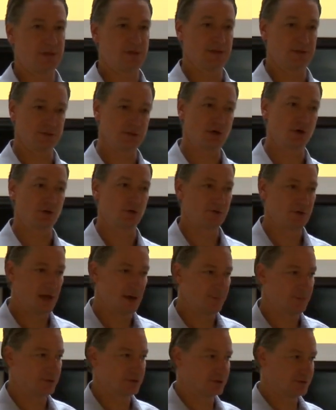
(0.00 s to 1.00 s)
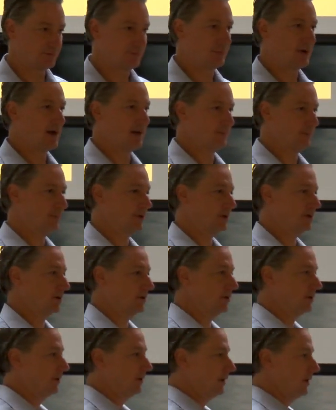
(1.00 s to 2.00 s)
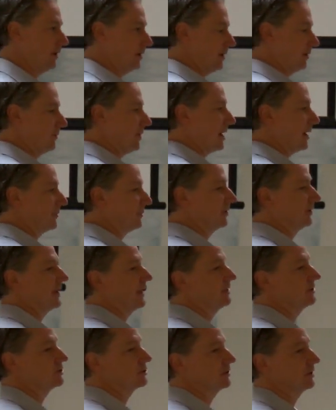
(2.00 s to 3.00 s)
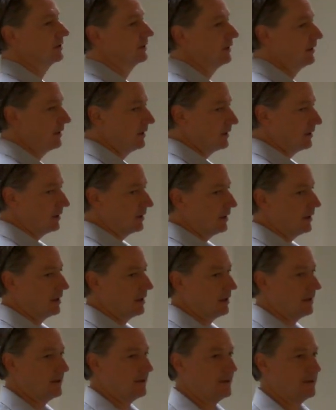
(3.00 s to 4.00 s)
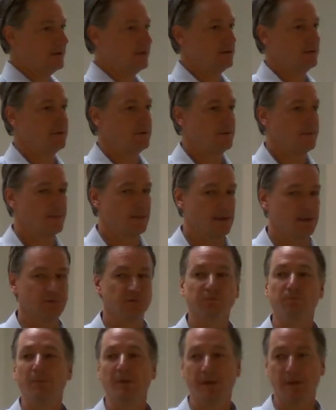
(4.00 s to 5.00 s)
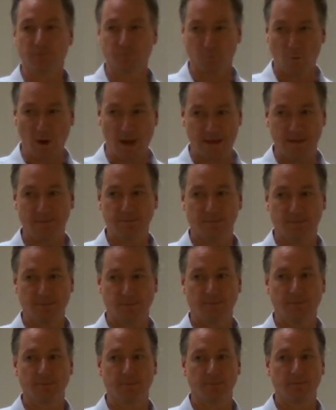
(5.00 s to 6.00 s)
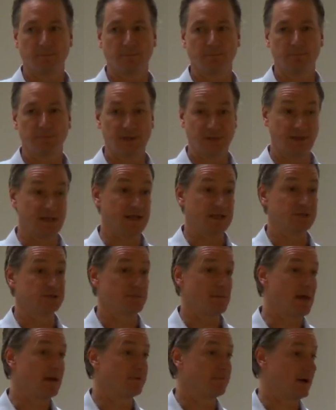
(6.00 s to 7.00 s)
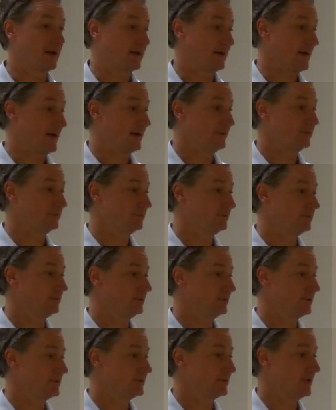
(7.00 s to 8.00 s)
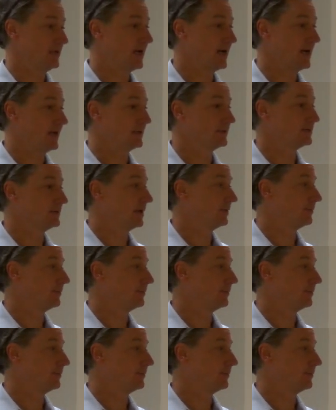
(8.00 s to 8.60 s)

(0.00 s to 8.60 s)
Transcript: in total numbers, but per population, uh, is, white middle-aged men right now is the highest